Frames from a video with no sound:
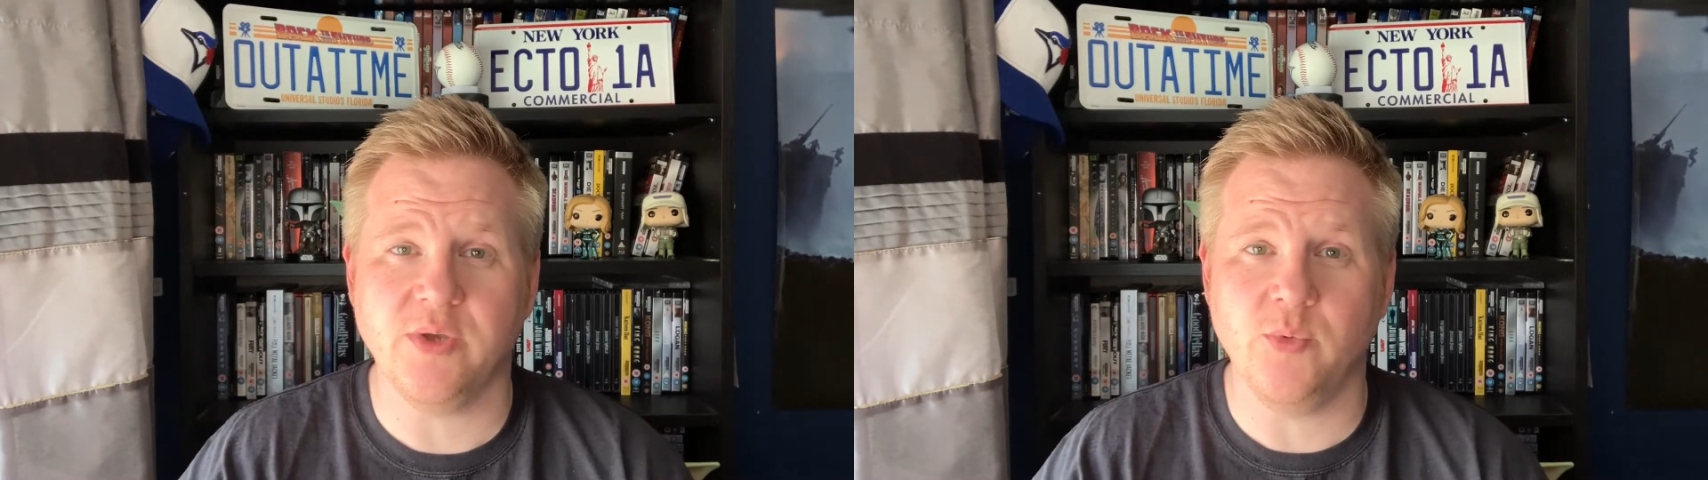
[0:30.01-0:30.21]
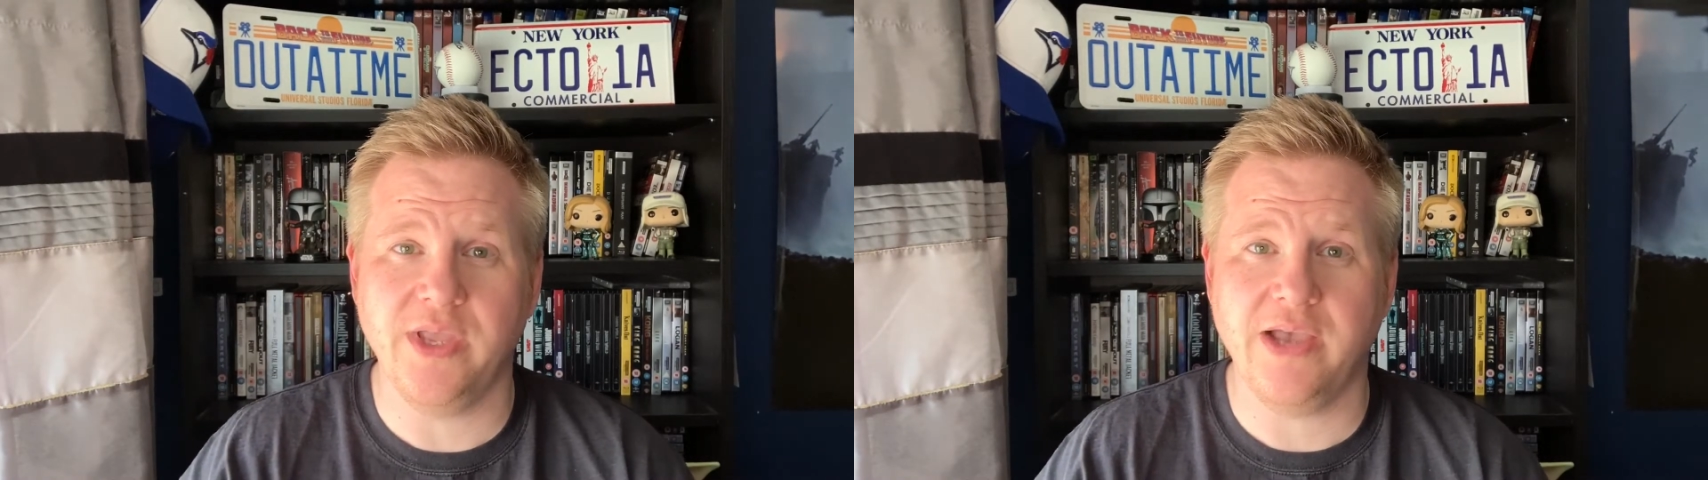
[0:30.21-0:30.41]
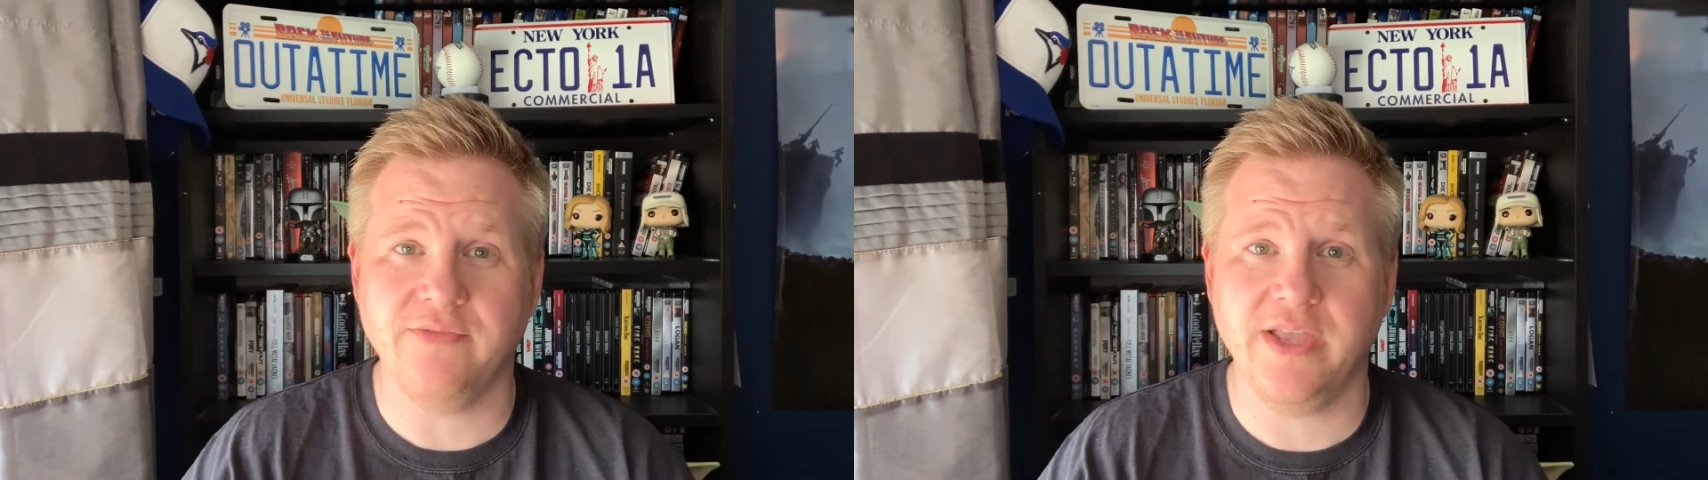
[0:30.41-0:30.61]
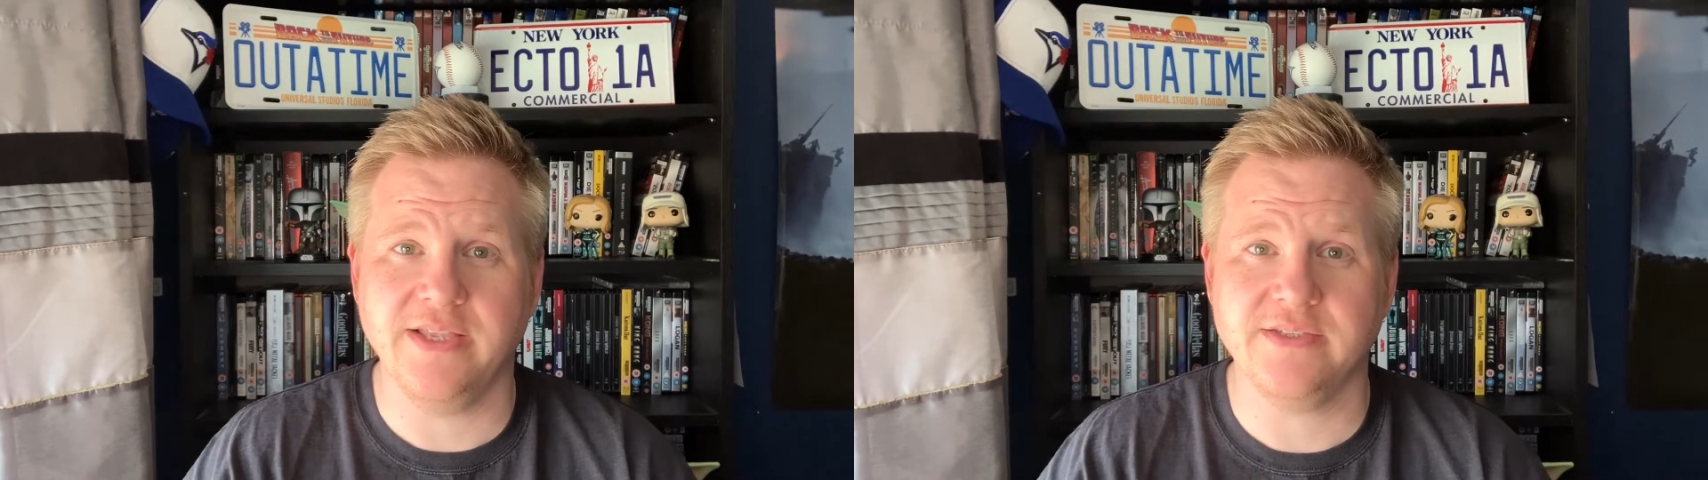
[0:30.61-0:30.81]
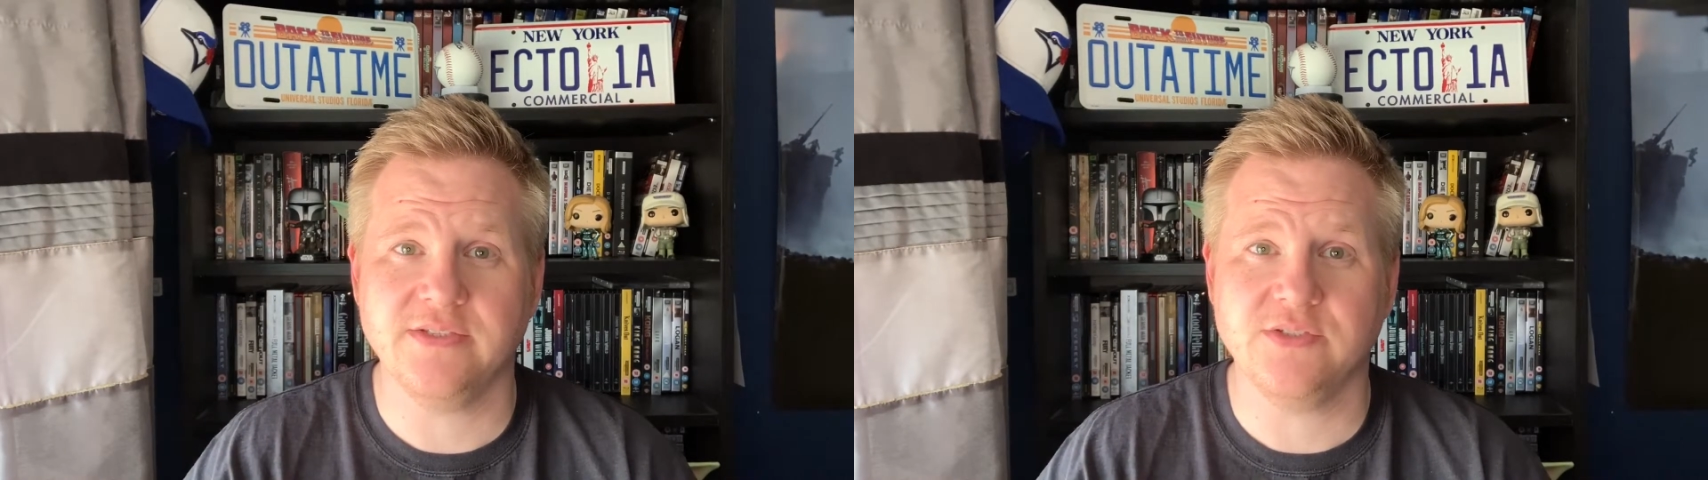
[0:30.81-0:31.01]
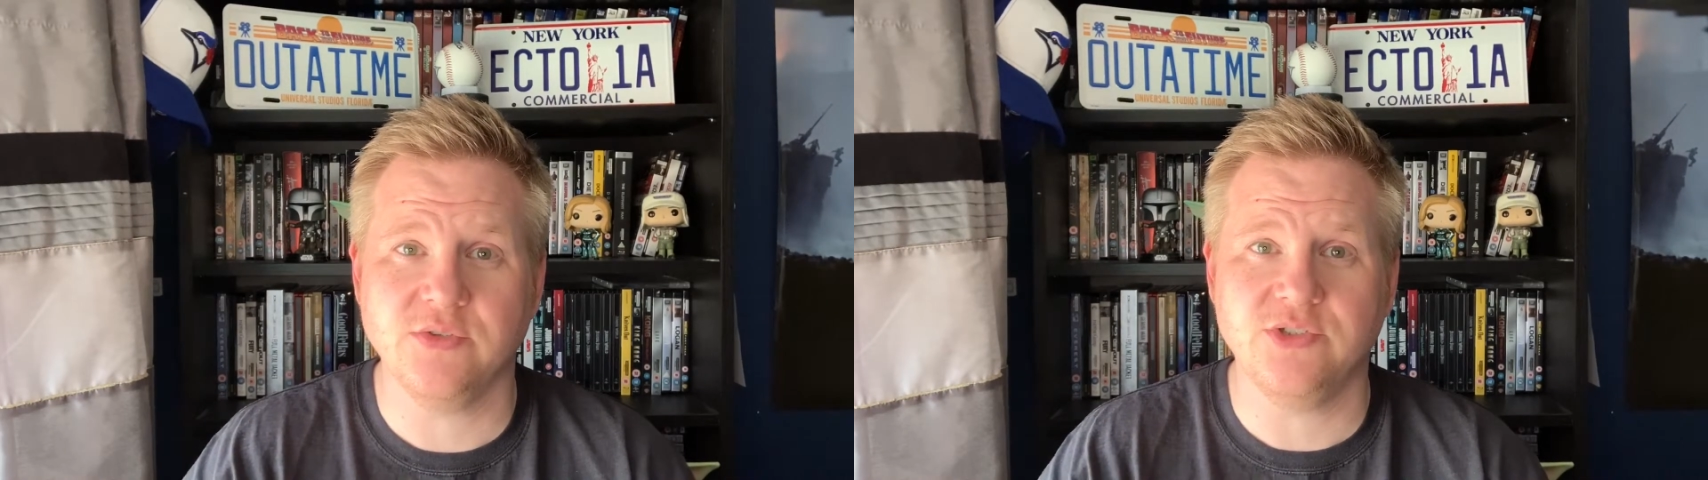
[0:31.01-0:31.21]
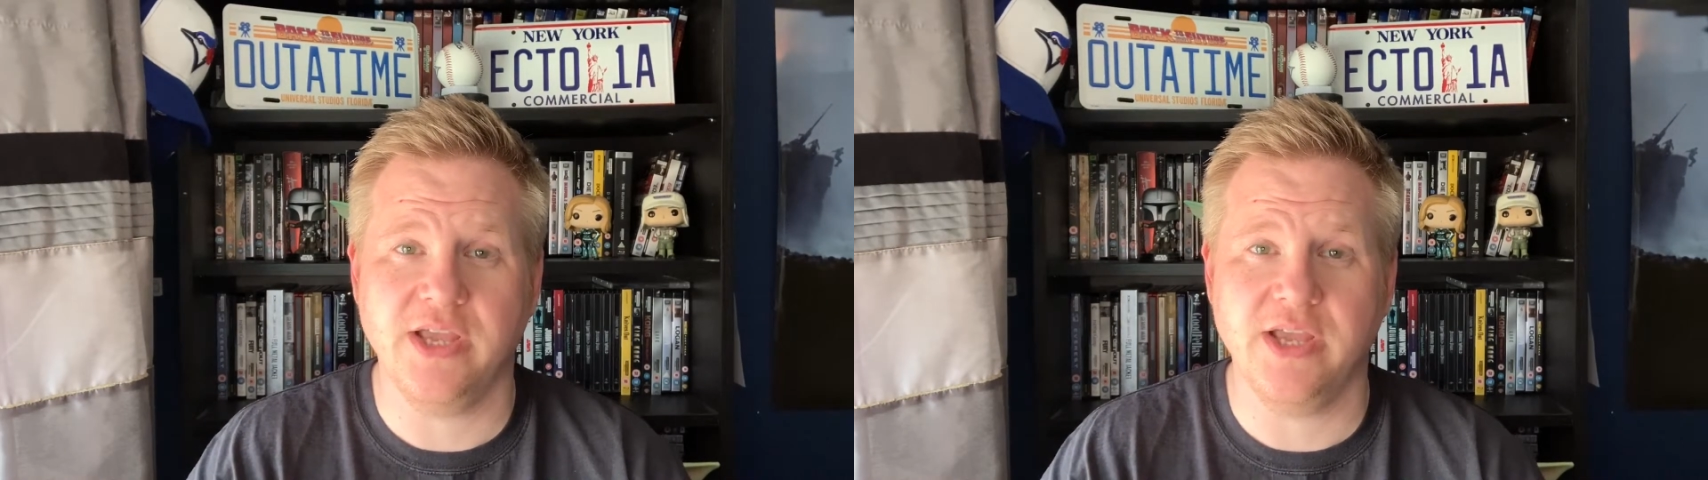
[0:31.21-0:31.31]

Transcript: and we have guests such